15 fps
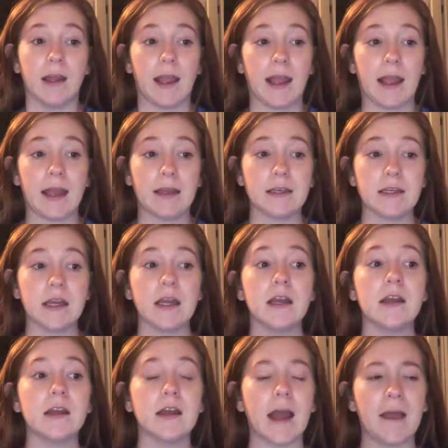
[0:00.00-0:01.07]
and
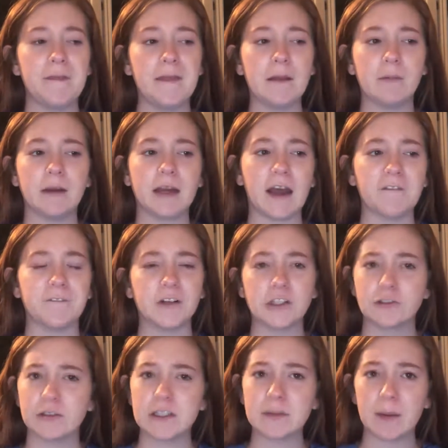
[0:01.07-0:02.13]
I think we got
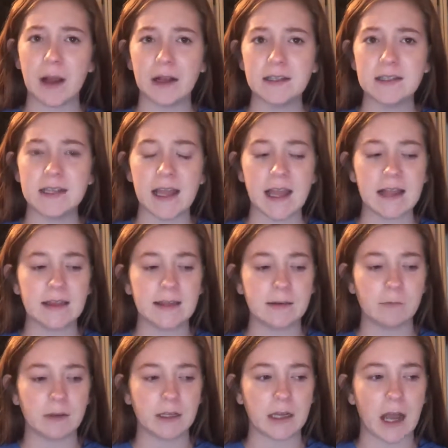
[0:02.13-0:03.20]
first response, and
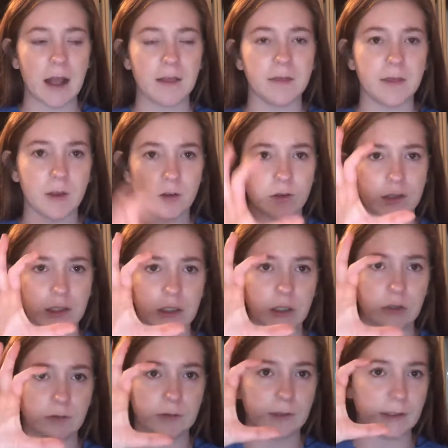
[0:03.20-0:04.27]
then we got those
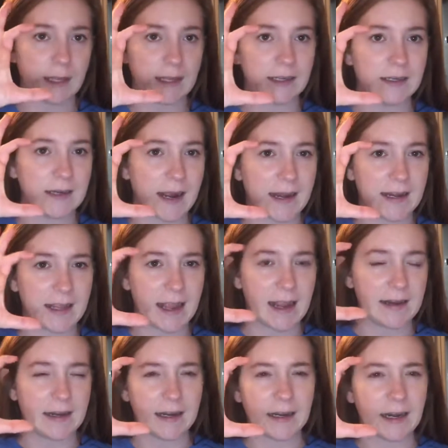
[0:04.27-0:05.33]
little like
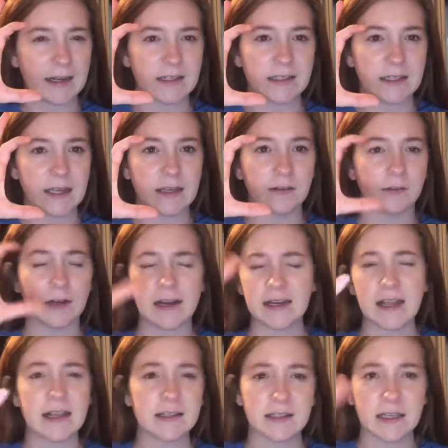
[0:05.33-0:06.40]
98, 99 cent,
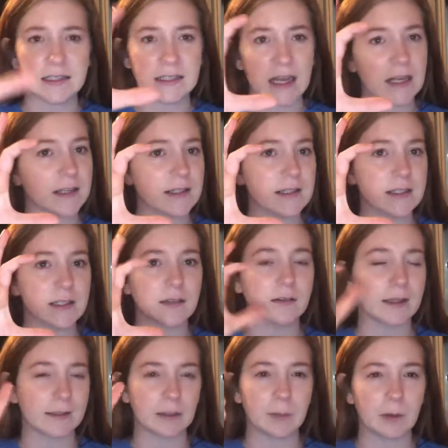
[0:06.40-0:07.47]
88 cent tests,
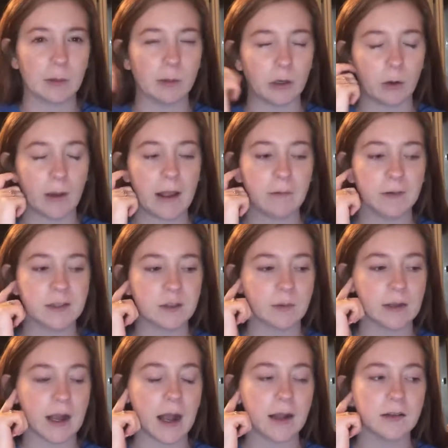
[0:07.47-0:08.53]
like the purple and white ones.
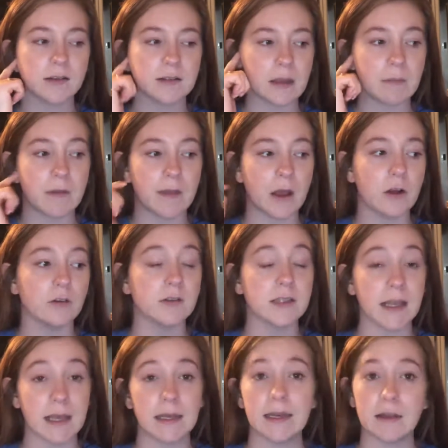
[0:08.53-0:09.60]
We got some of
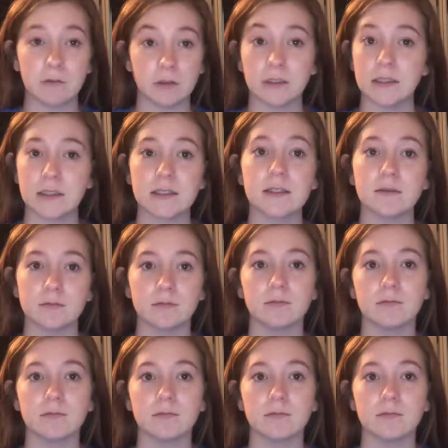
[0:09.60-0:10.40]
those, and it was